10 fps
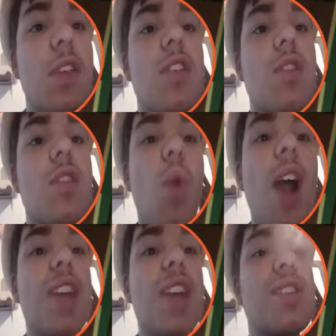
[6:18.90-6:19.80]
Wait!
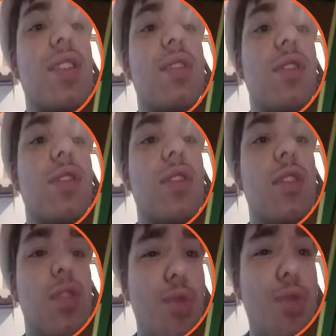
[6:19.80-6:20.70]
You
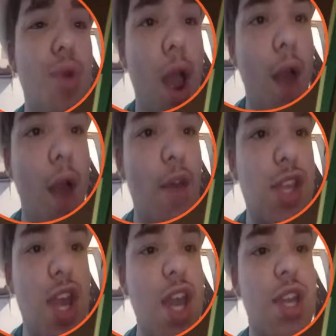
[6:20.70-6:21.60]
have a key!